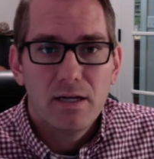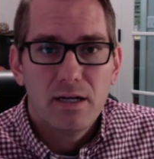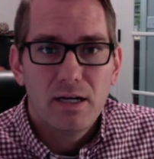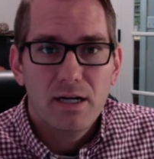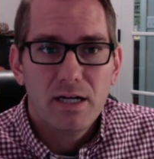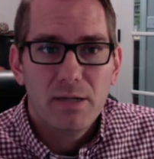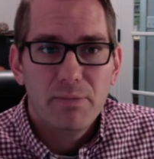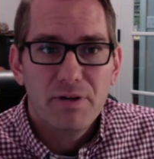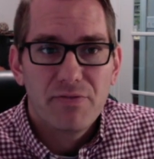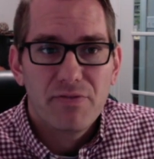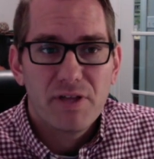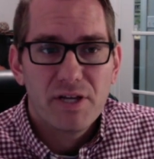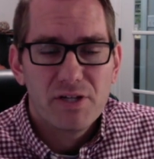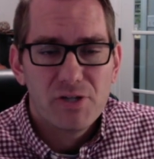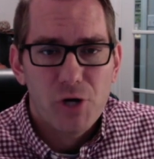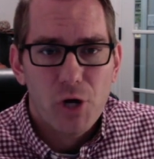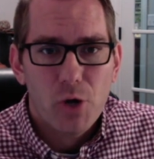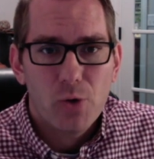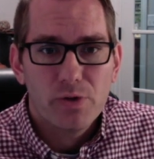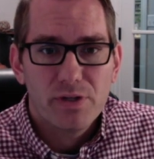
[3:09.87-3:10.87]
if they
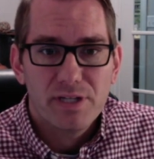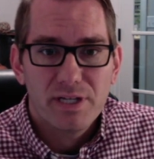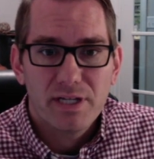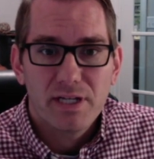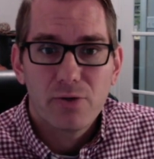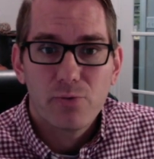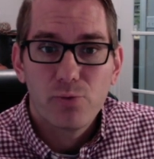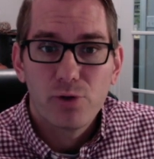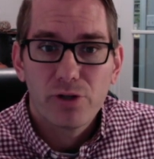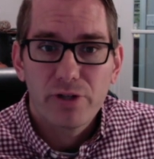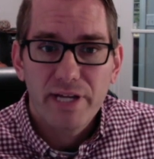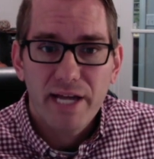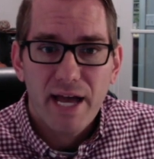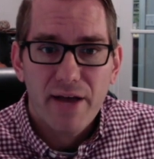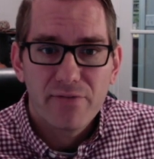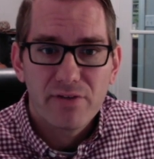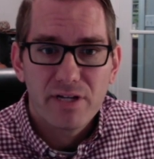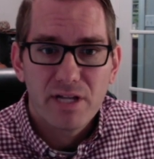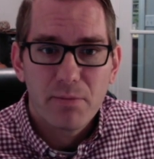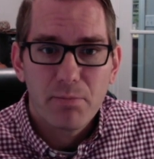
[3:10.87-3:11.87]
don't, it can really
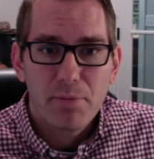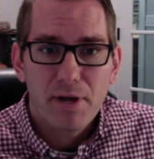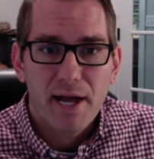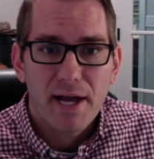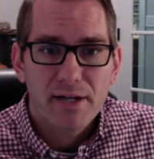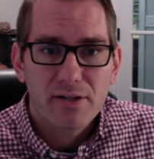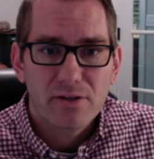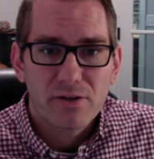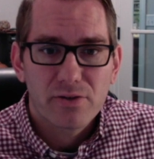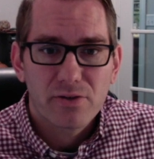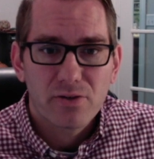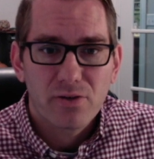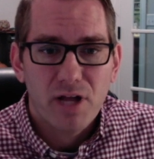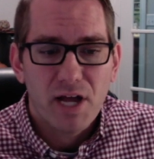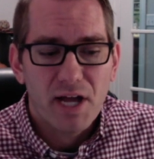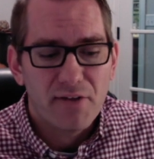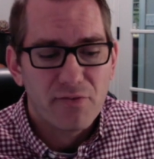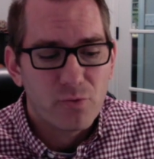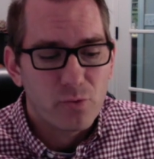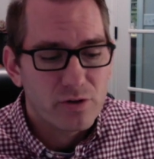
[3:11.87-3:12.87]
have an impact on their life.